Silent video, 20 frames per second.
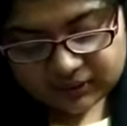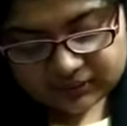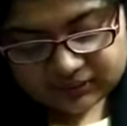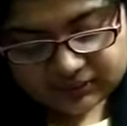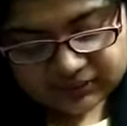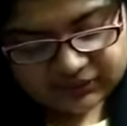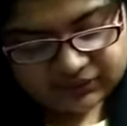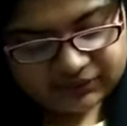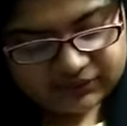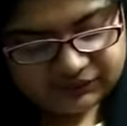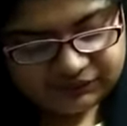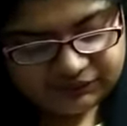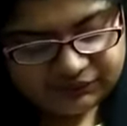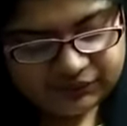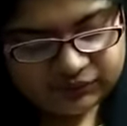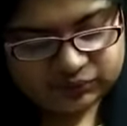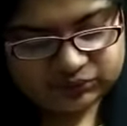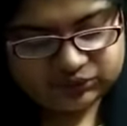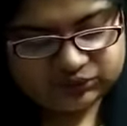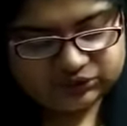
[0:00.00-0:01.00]
The
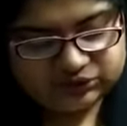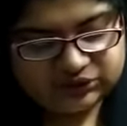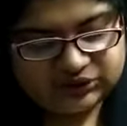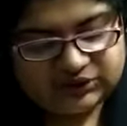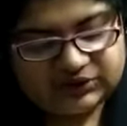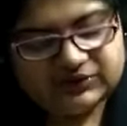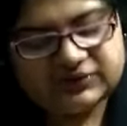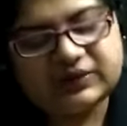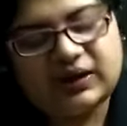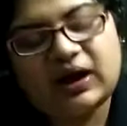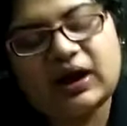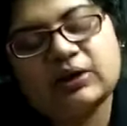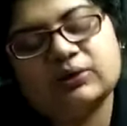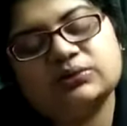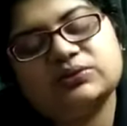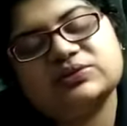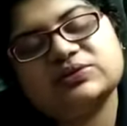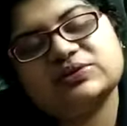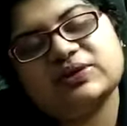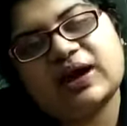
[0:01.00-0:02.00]
refugee is
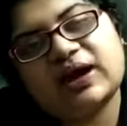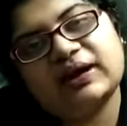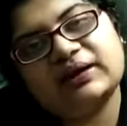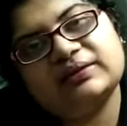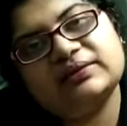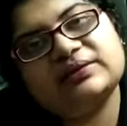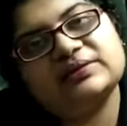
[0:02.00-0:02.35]
outside